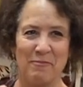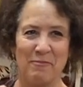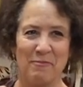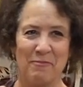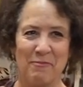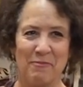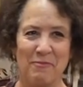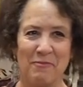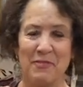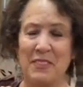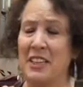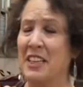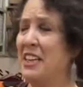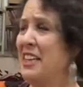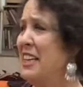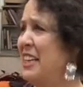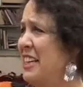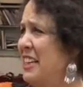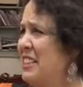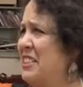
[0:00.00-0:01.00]
day, a few
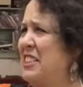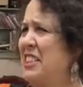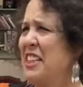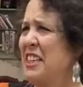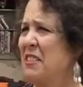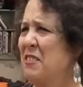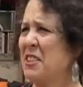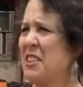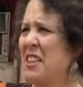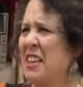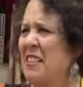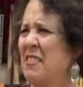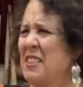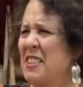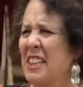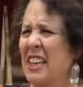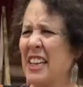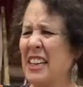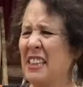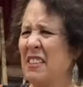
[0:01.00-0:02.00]
years ago? It did. It was, it was
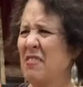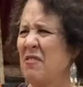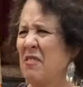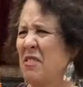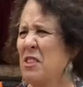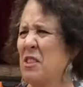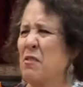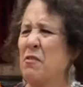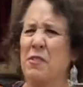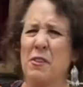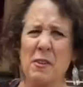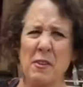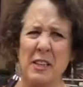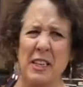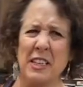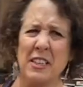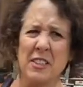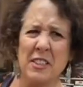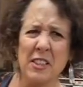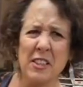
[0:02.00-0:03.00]
like, it was a few
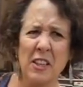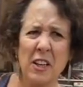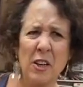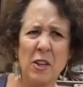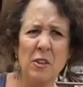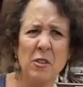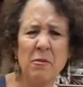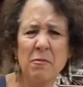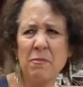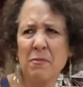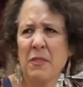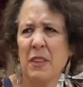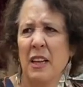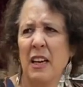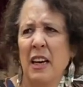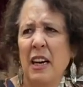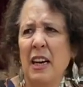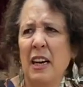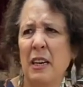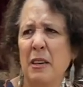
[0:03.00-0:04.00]
years ago.
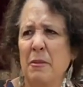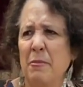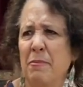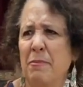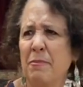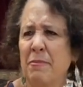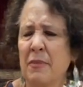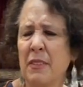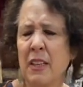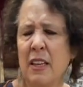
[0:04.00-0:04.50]
Um,